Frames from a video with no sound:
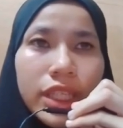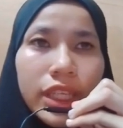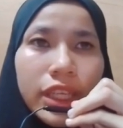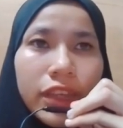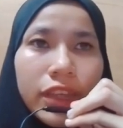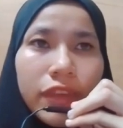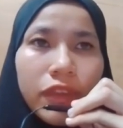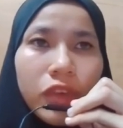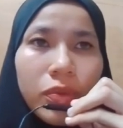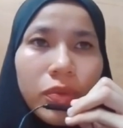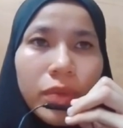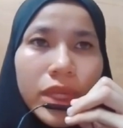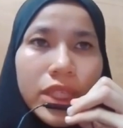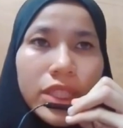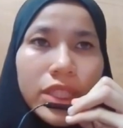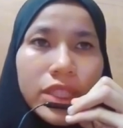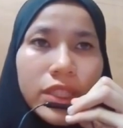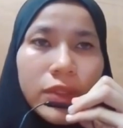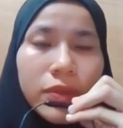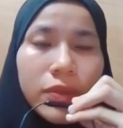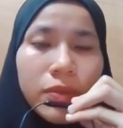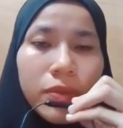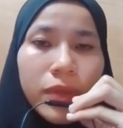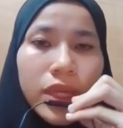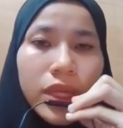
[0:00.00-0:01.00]

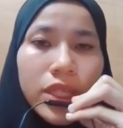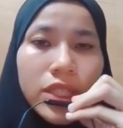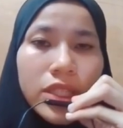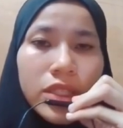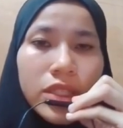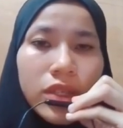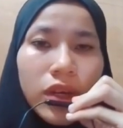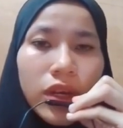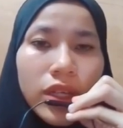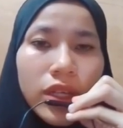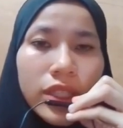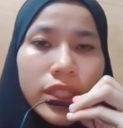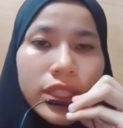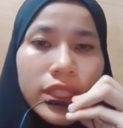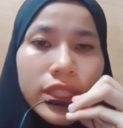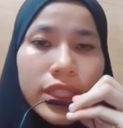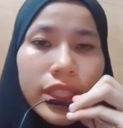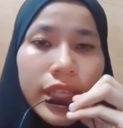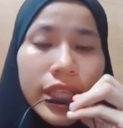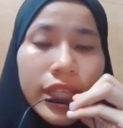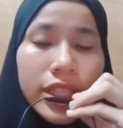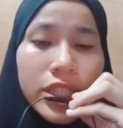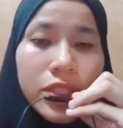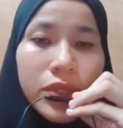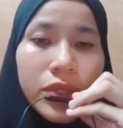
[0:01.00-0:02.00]
information based on the
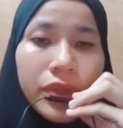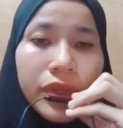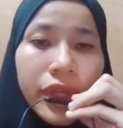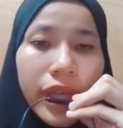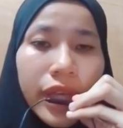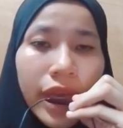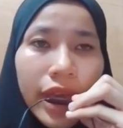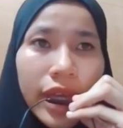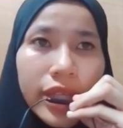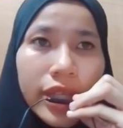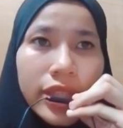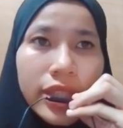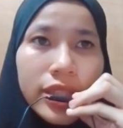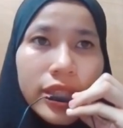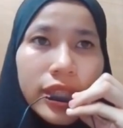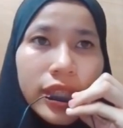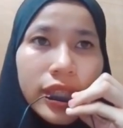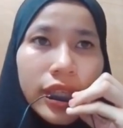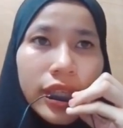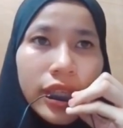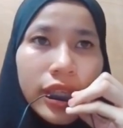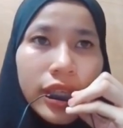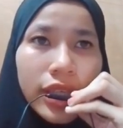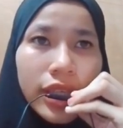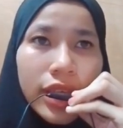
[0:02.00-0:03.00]
Tesco
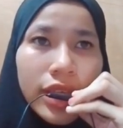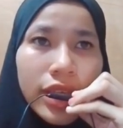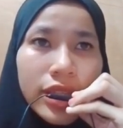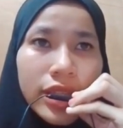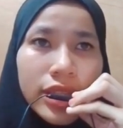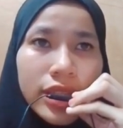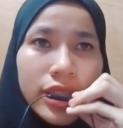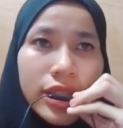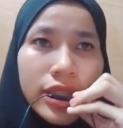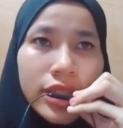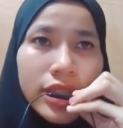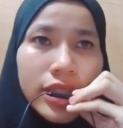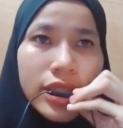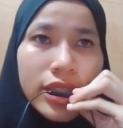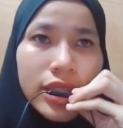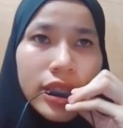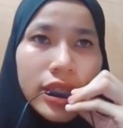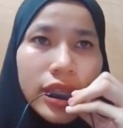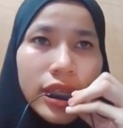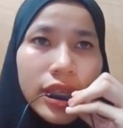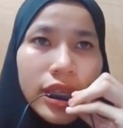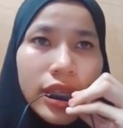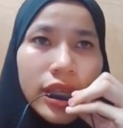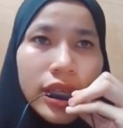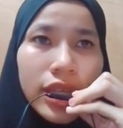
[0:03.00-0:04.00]
cases.
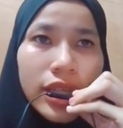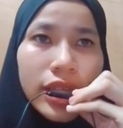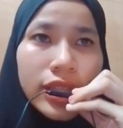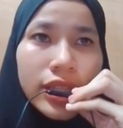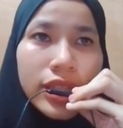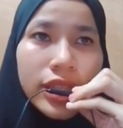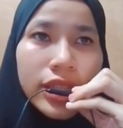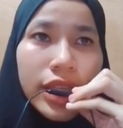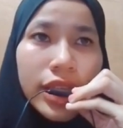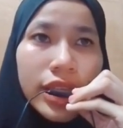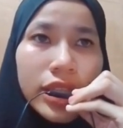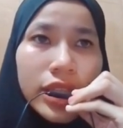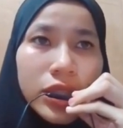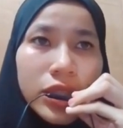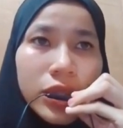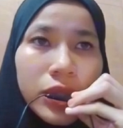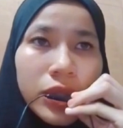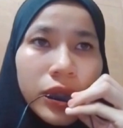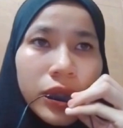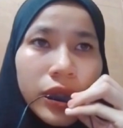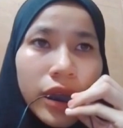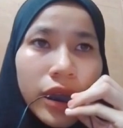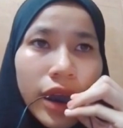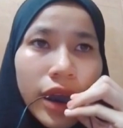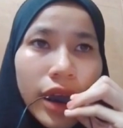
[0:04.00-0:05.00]
The
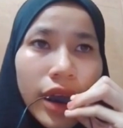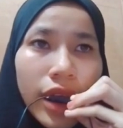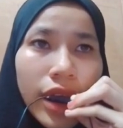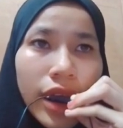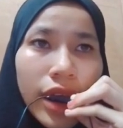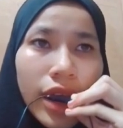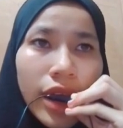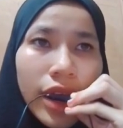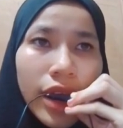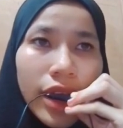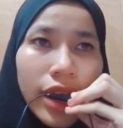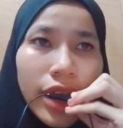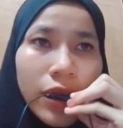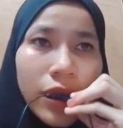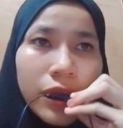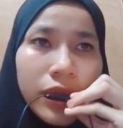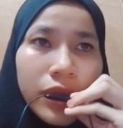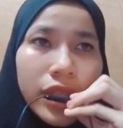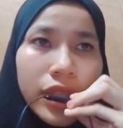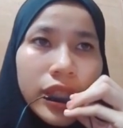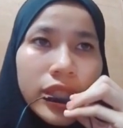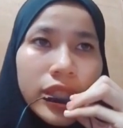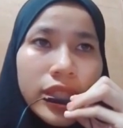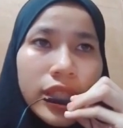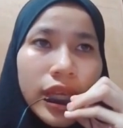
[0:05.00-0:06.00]
Tesco
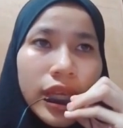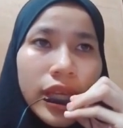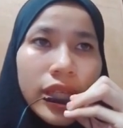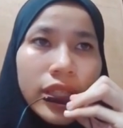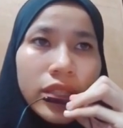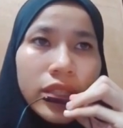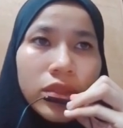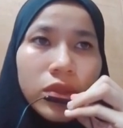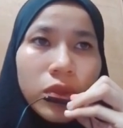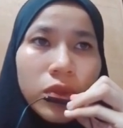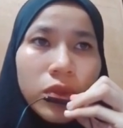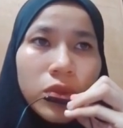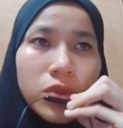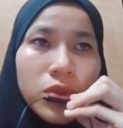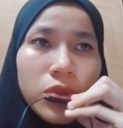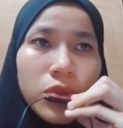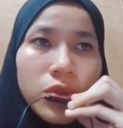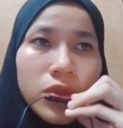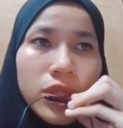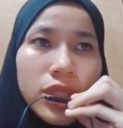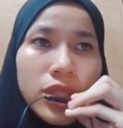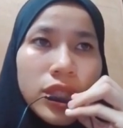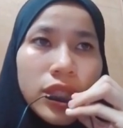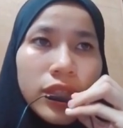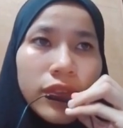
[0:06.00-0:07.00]
accounting scandal also
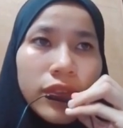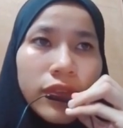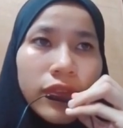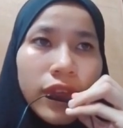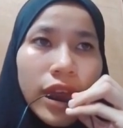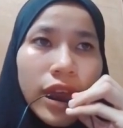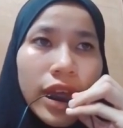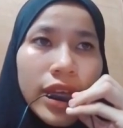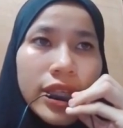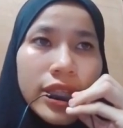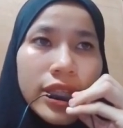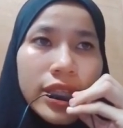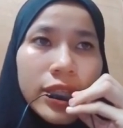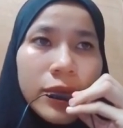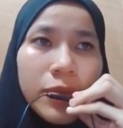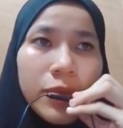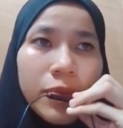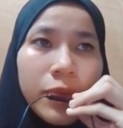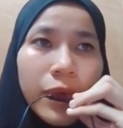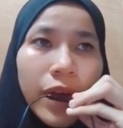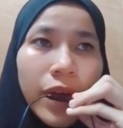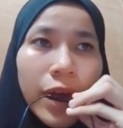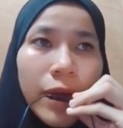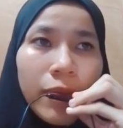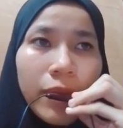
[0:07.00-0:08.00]
serves as a
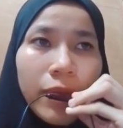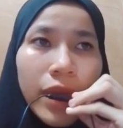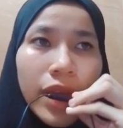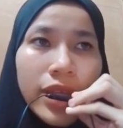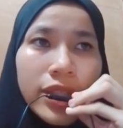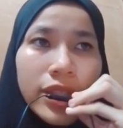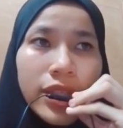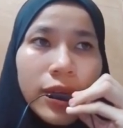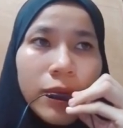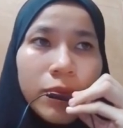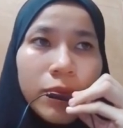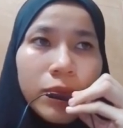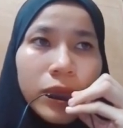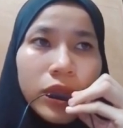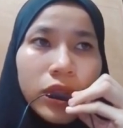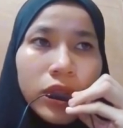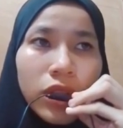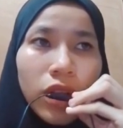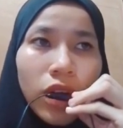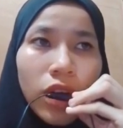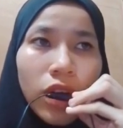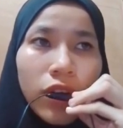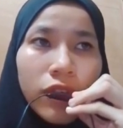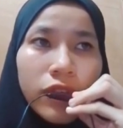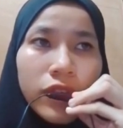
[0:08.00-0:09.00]
prime example
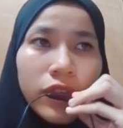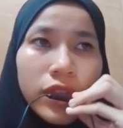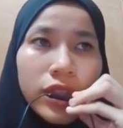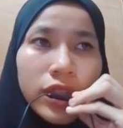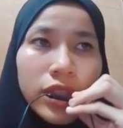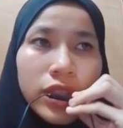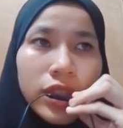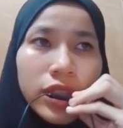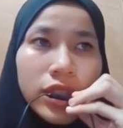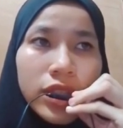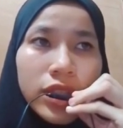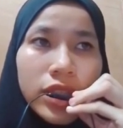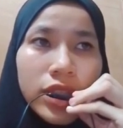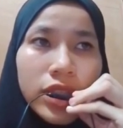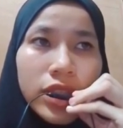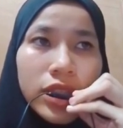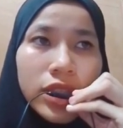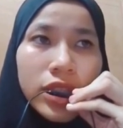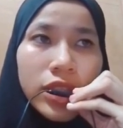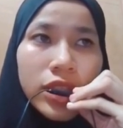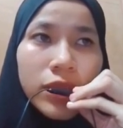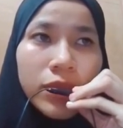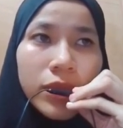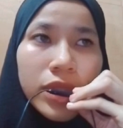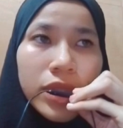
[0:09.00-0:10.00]
of the
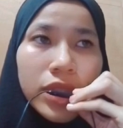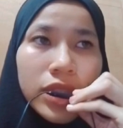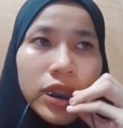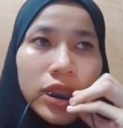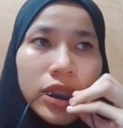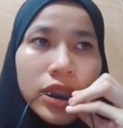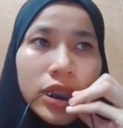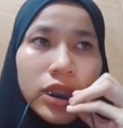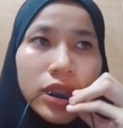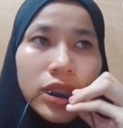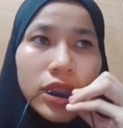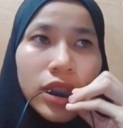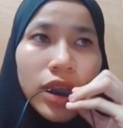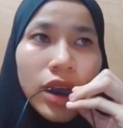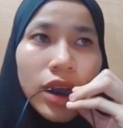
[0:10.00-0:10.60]
detrimental